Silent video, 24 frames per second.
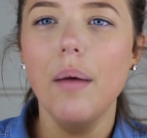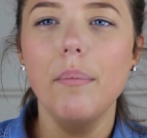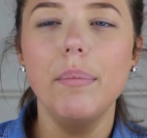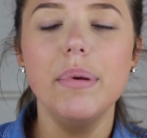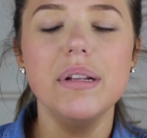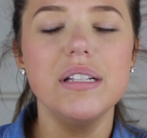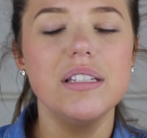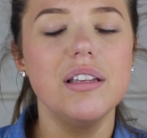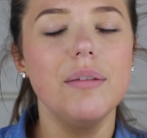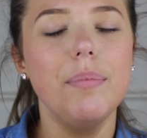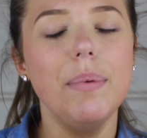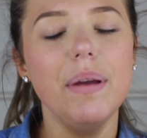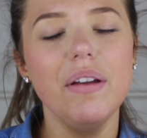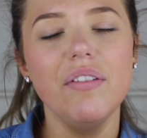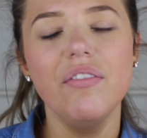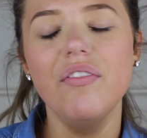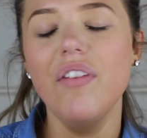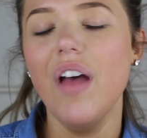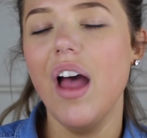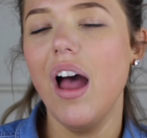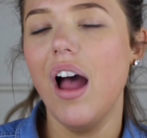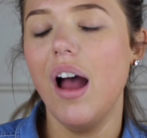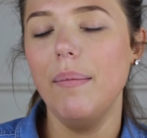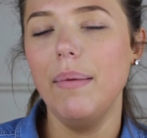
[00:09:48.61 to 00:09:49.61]
But to be
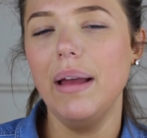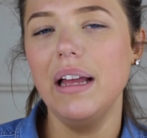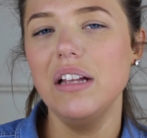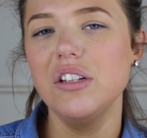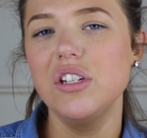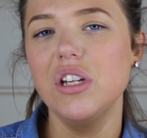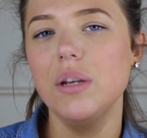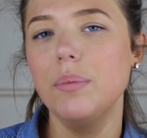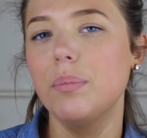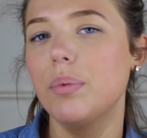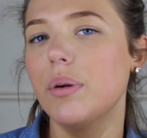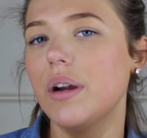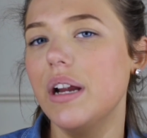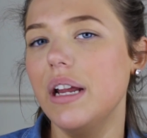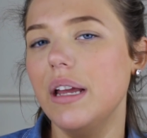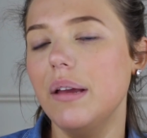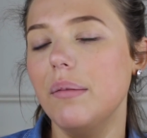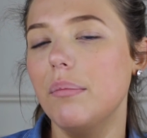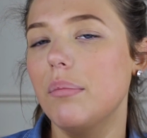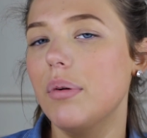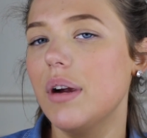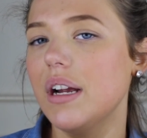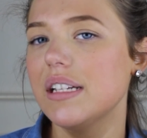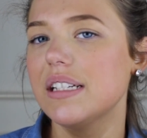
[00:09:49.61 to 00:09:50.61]
fair, I'm actually pretty
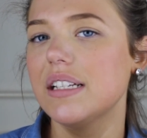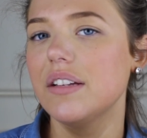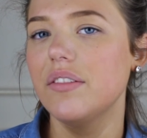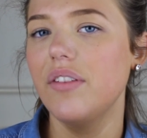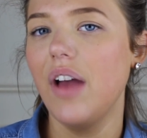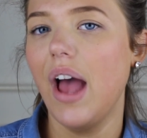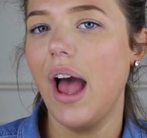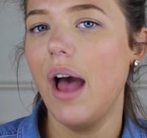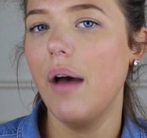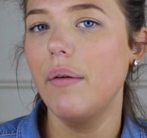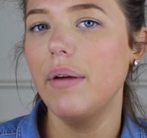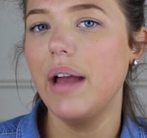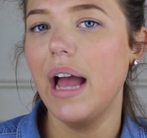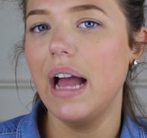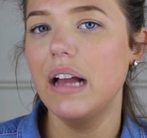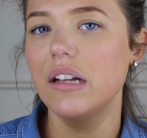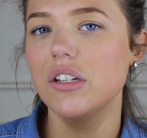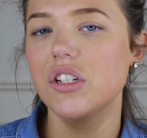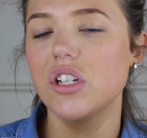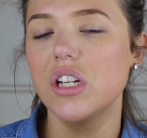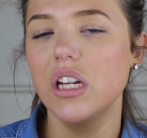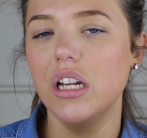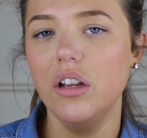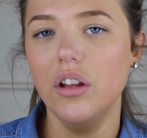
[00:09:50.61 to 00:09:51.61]
impressed of how it
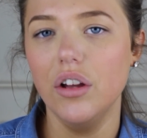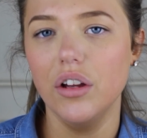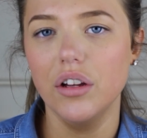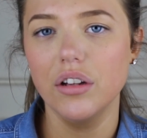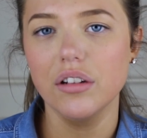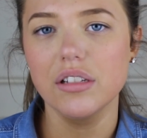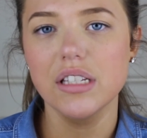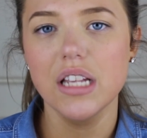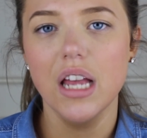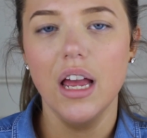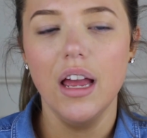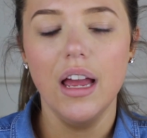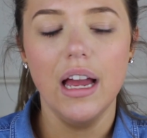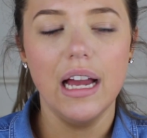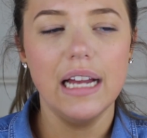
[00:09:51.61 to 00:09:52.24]
actually looks.